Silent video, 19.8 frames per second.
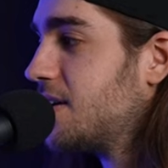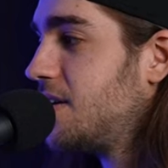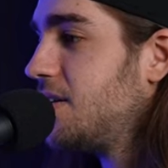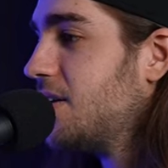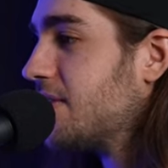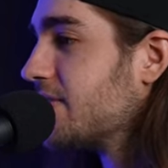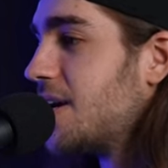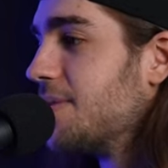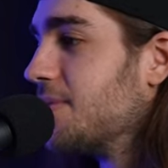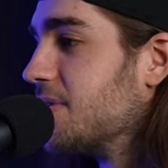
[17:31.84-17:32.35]
you
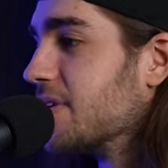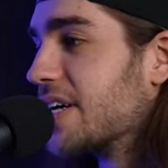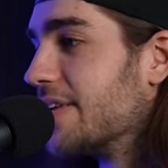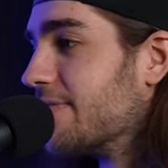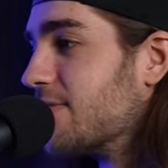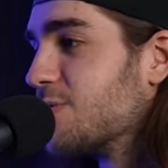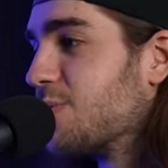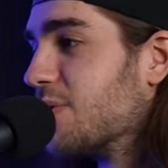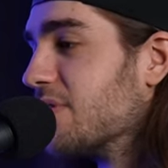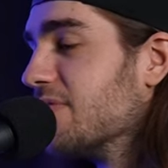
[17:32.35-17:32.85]
don't have time to look at
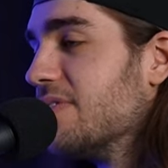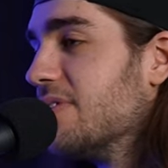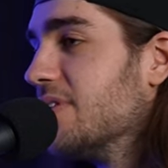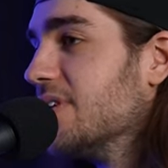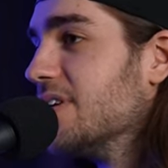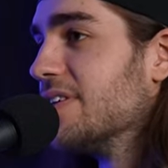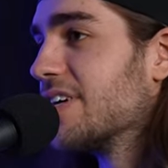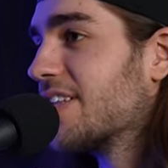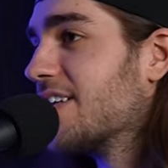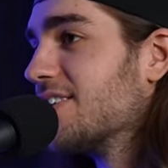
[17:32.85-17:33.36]
everyone's
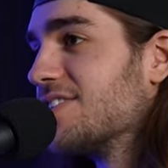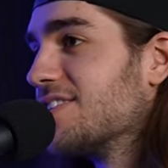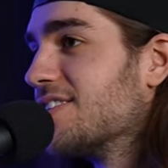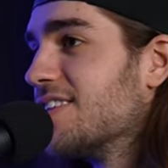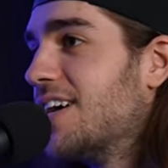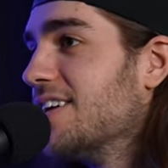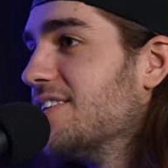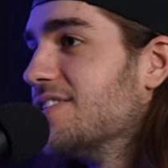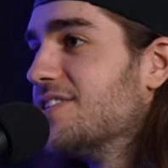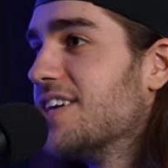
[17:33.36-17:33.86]
portfolio. Like that's just
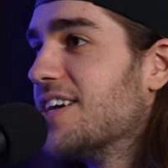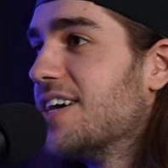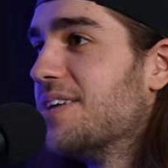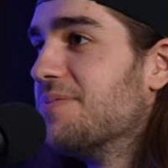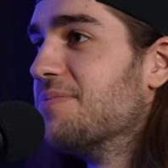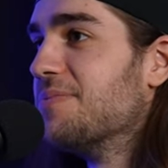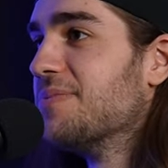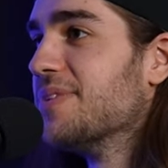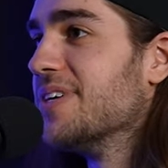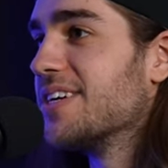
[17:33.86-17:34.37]
not your job.
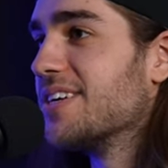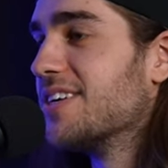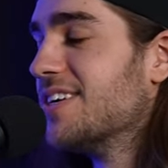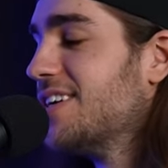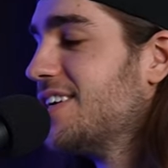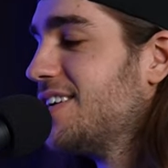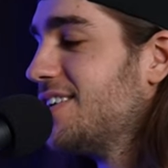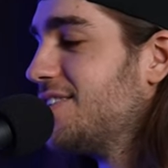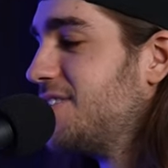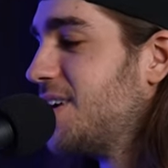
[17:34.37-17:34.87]
Right. Like
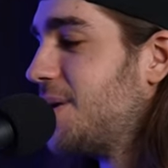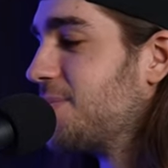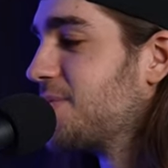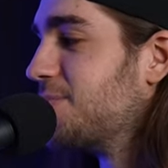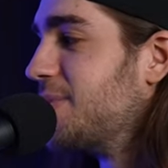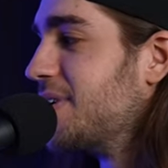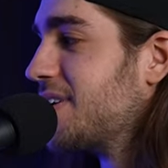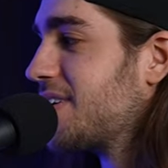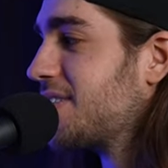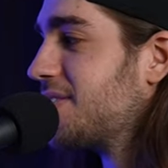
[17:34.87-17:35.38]
your job is
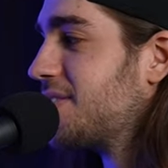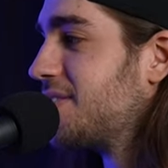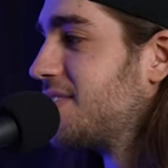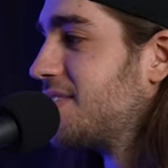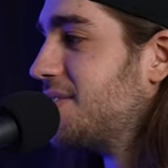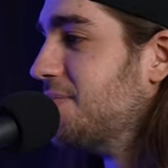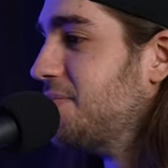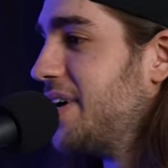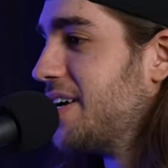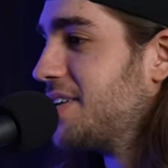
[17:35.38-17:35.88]
to make
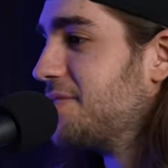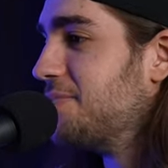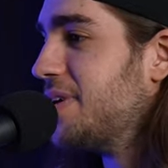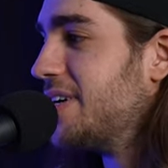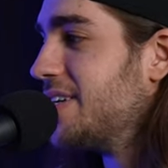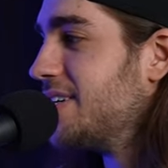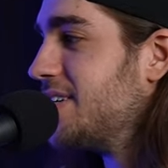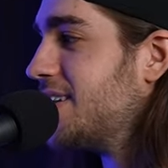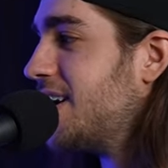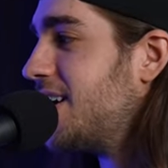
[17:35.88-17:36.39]
the band
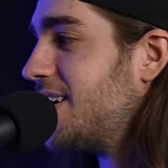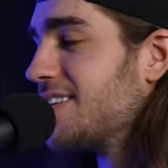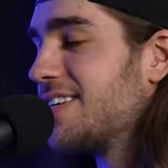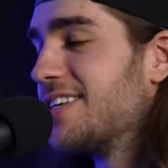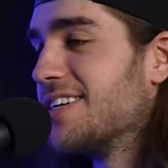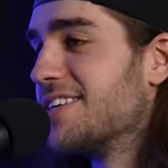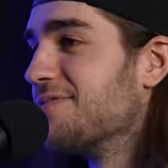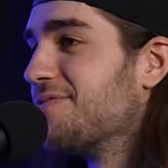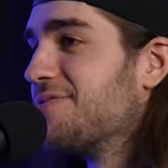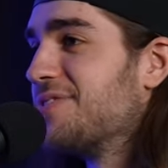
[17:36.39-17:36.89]
money, not
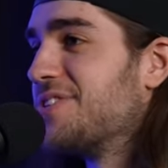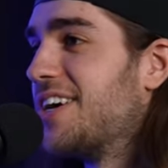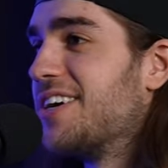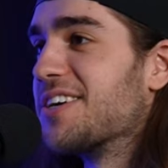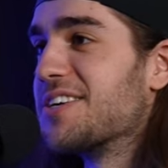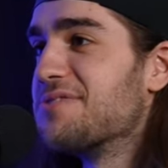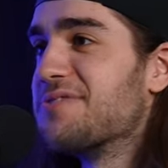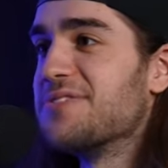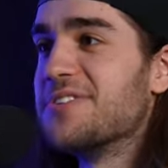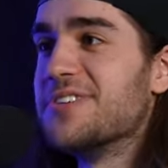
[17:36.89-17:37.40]
get a
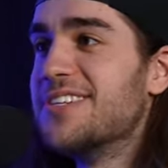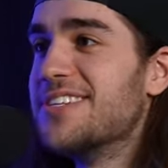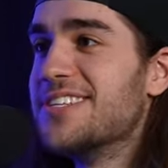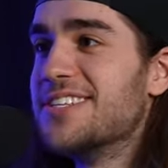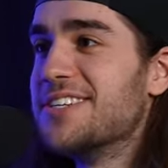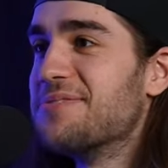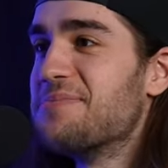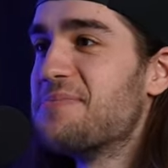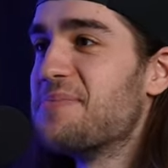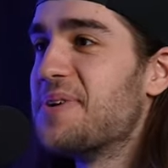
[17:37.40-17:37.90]
photographer into
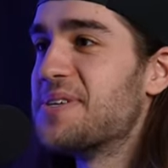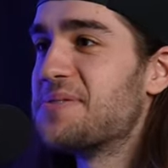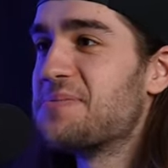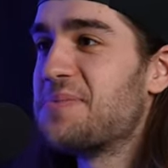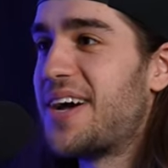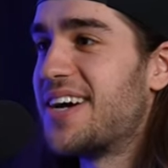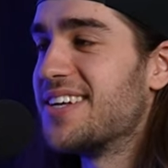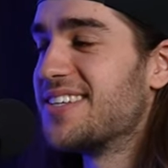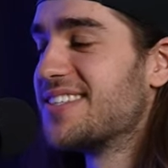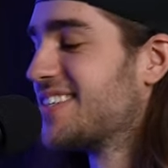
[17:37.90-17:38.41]
their press
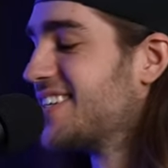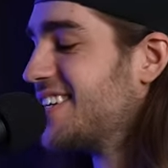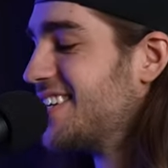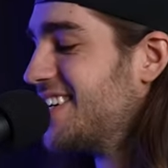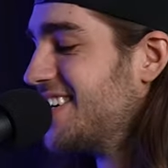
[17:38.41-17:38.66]
pass.